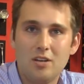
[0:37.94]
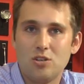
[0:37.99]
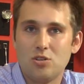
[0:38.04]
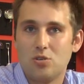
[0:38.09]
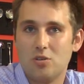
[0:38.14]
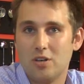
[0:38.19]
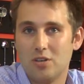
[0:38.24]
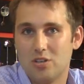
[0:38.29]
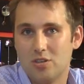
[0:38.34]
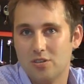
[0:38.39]

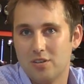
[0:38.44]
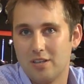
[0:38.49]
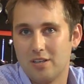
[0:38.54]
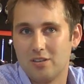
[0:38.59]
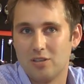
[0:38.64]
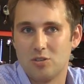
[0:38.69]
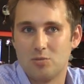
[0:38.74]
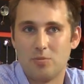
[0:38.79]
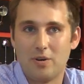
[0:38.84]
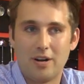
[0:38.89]
traditional
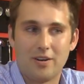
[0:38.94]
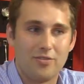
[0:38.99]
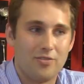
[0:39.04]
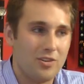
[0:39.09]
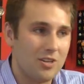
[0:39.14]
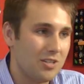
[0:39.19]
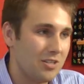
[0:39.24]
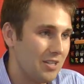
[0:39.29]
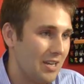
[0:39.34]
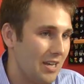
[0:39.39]
English
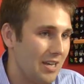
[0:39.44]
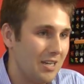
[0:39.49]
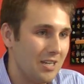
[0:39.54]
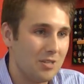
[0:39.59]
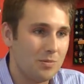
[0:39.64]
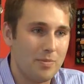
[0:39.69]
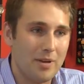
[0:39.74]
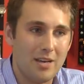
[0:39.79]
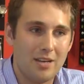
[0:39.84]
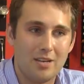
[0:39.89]
breakfast,
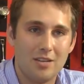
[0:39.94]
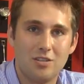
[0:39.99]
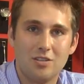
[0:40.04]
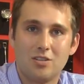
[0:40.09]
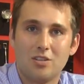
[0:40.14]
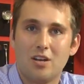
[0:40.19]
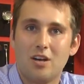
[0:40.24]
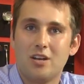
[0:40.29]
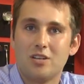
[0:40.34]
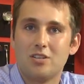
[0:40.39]
eggs, bacon,
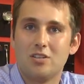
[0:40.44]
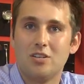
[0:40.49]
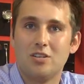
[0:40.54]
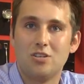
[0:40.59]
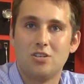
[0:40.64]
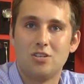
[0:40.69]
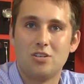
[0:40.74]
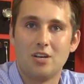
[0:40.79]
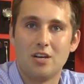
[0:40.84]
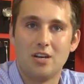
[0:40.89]

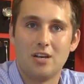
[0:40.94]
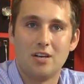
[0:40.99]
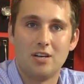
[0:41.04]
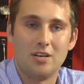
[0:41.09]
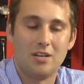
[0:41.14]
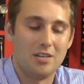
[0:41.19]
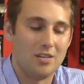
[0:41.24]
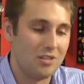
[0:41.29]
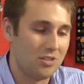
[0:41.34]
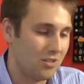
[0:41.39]
sausage,
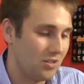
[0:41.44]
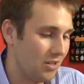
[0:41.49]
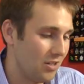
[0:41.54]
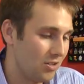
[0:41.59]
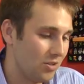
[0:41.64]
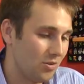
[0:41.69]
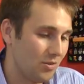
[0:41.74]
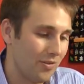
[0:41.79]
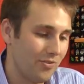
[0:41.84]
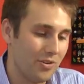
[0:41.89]
uh, it's a
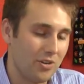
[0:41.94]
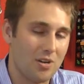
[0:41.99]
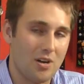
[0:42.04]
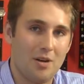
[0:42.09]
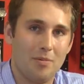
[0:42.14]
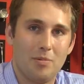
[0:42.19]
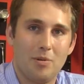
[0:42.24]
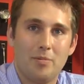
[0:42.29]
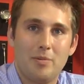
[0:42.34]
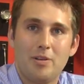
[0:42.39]
terrific
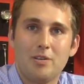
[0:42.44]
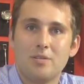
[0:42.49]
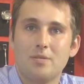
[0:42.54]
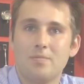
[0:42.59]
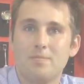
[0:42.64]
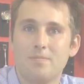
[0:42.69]
complement.